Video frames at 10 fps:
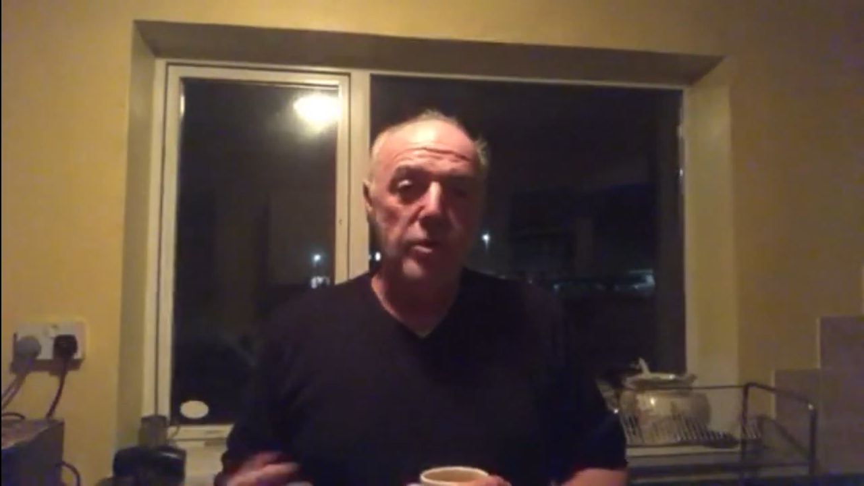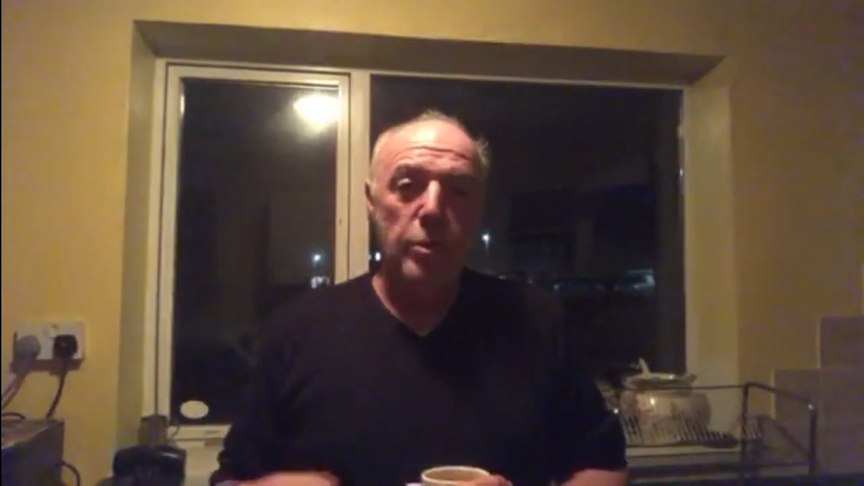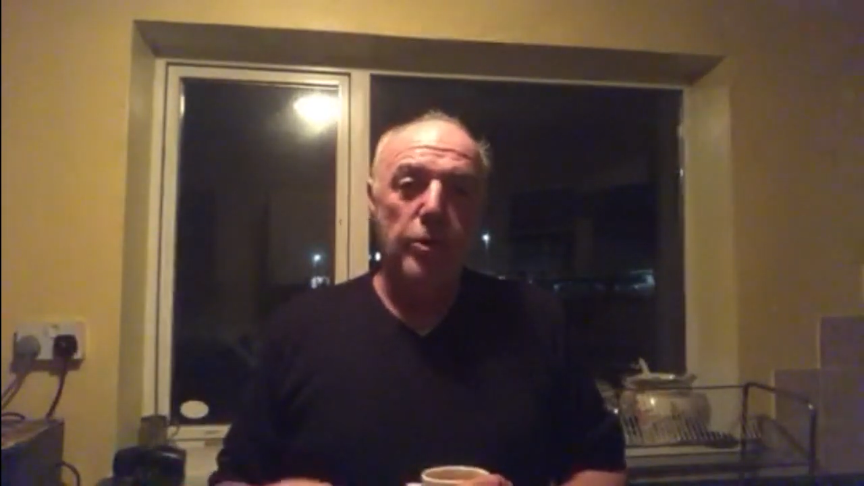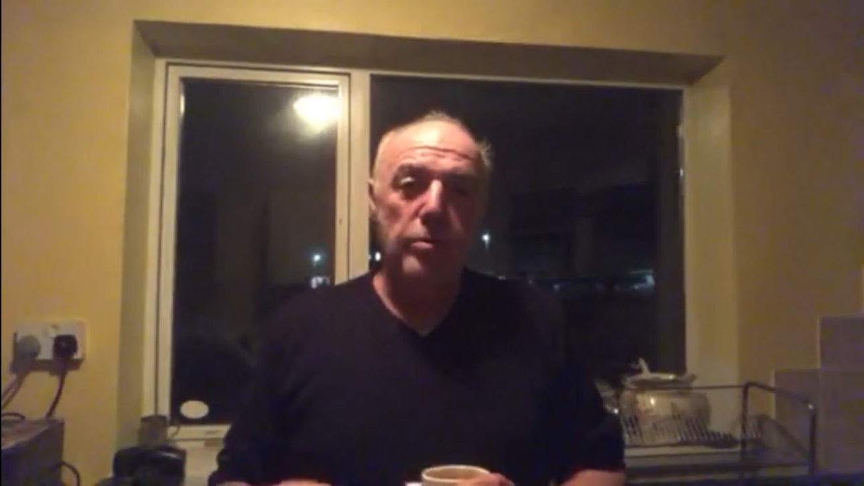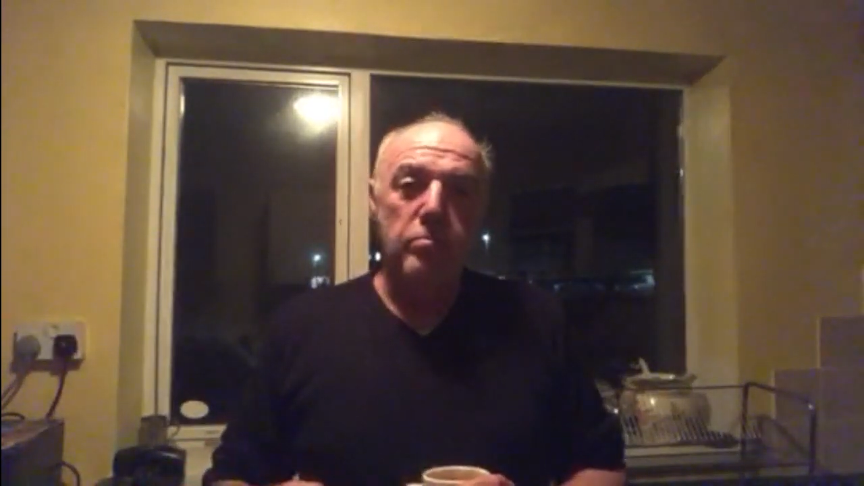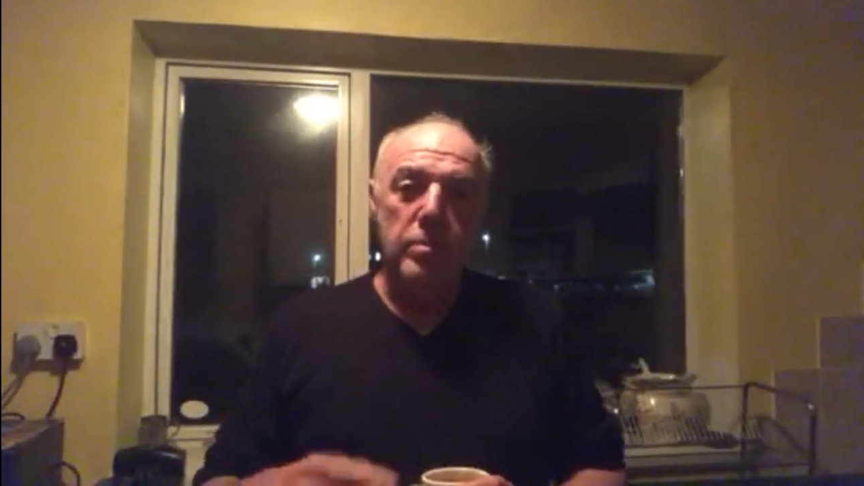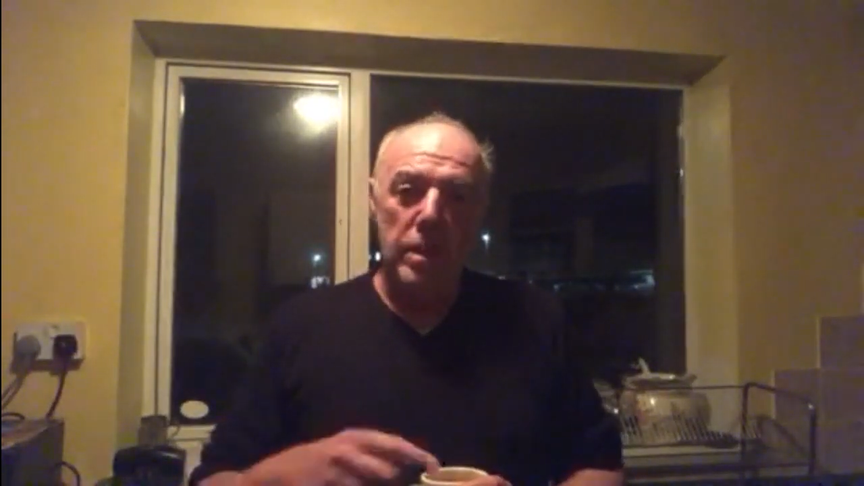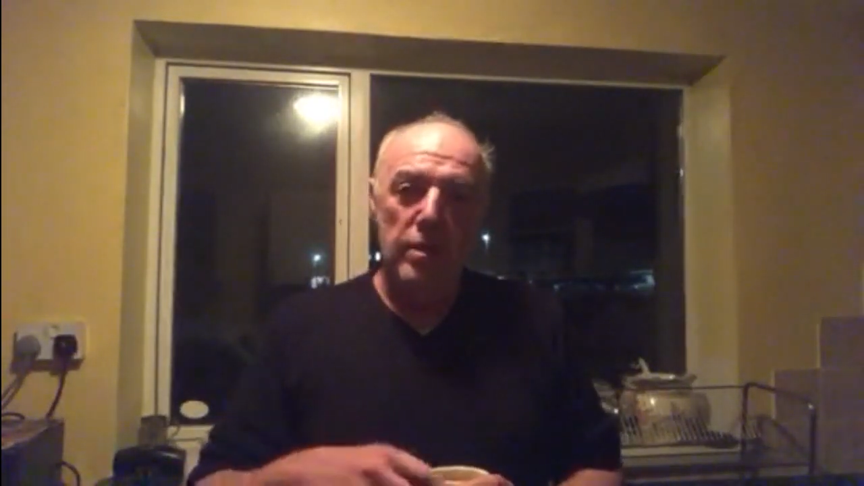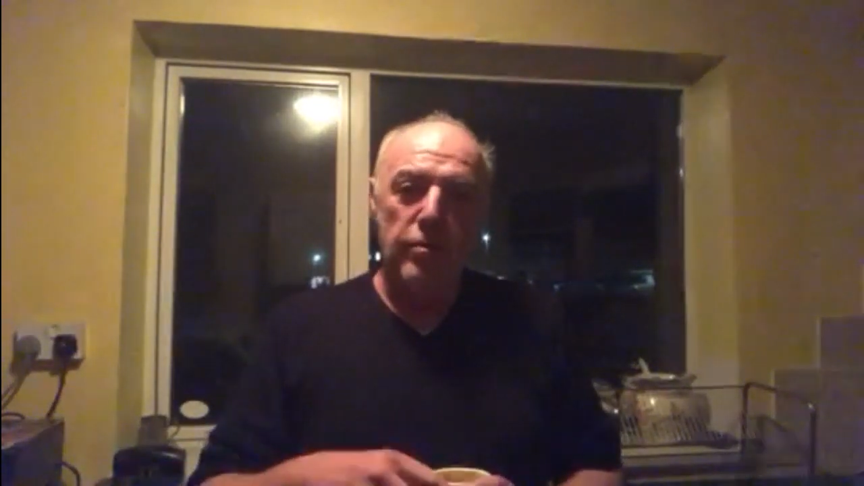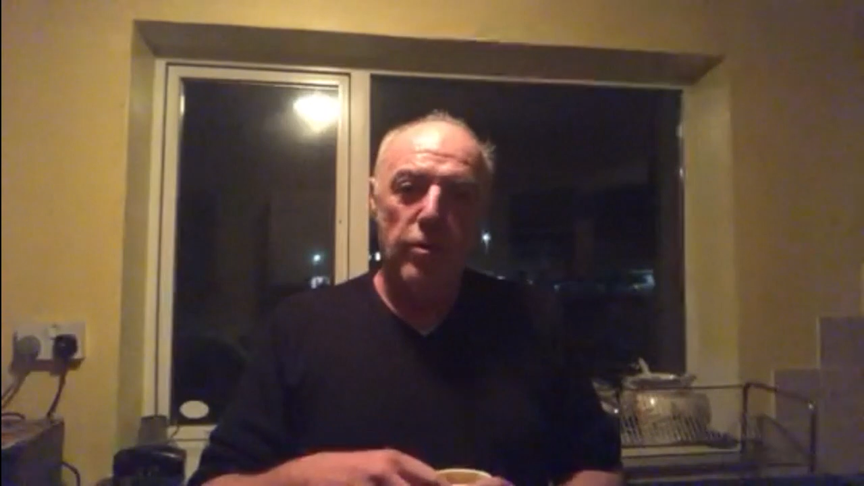to put
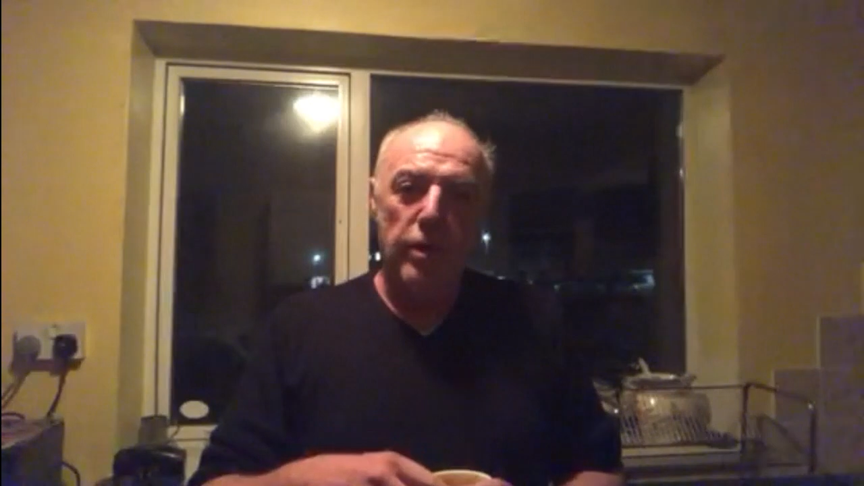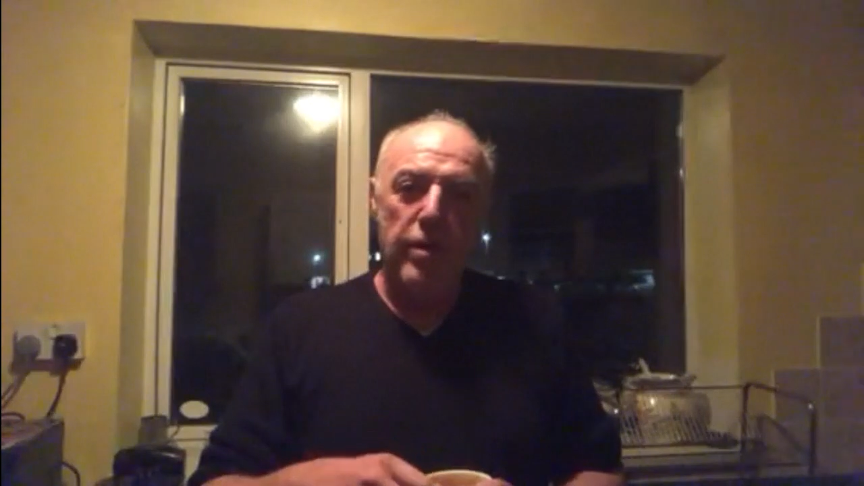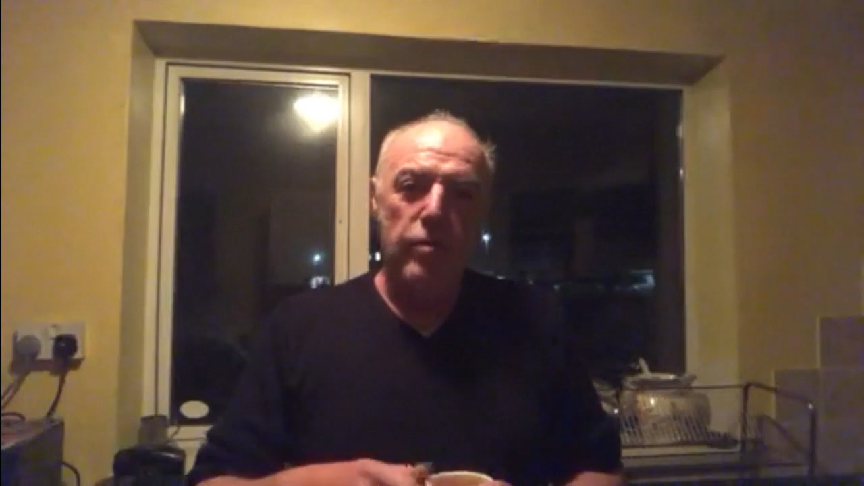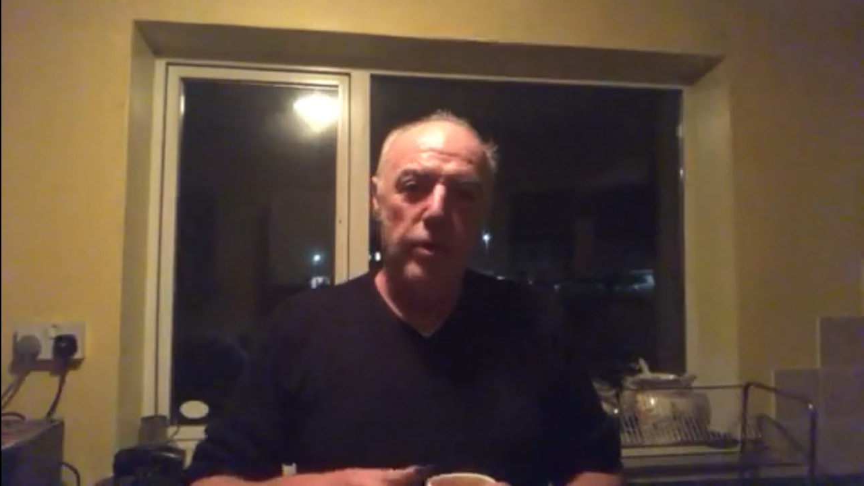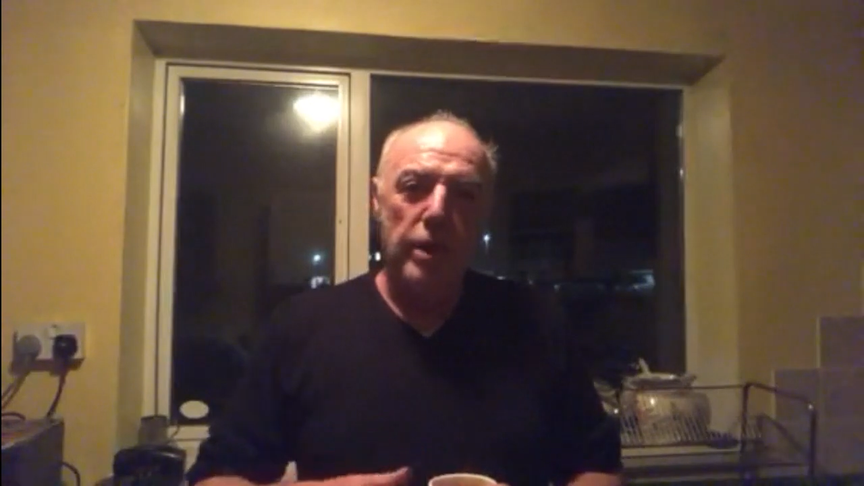in the Ford F1.